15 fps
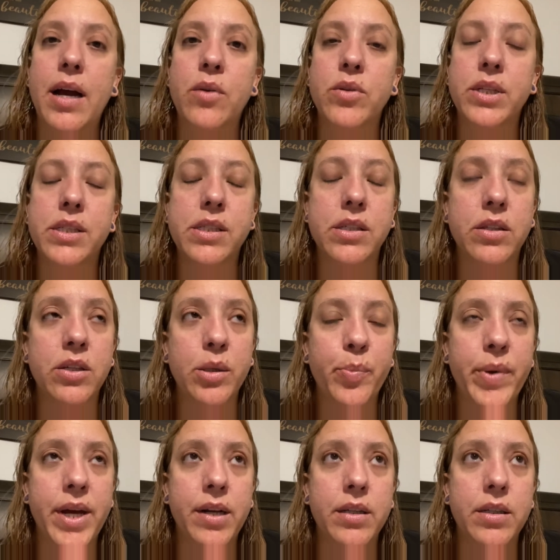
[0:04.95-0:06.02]
I wanted to look
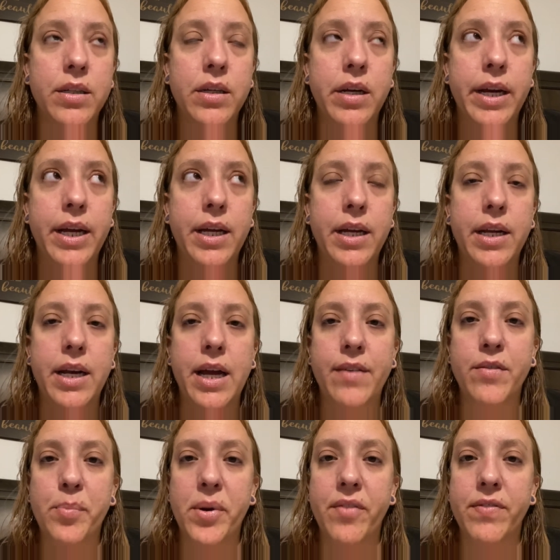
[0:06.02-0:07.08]
better and
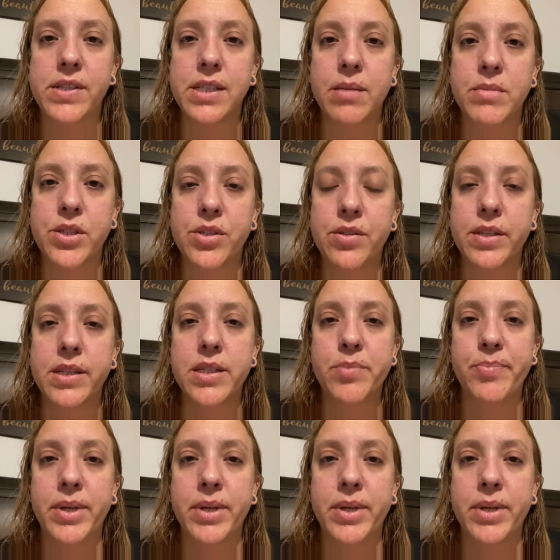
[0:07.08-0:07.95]
have a perfect time to do this,